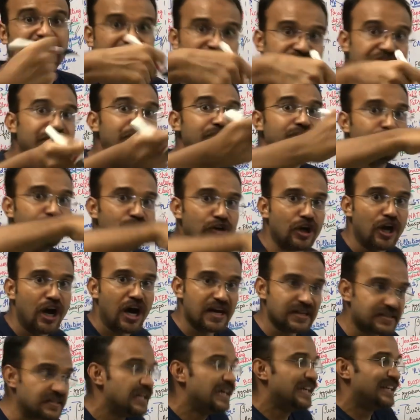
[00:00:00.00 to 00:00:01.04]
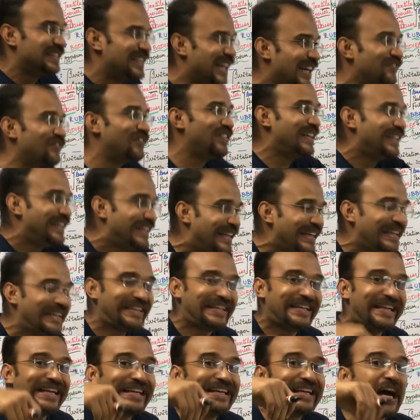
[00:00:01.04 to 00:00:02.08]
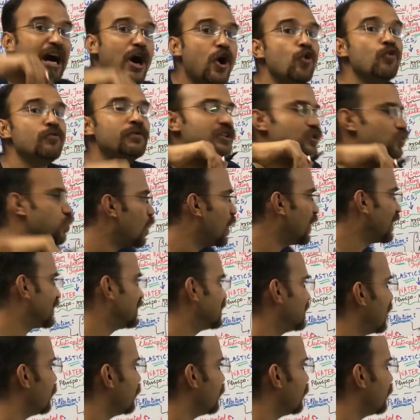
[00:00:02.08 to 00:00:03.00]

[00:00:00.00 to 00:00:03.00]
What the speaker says: Give laws that will dictate how much water they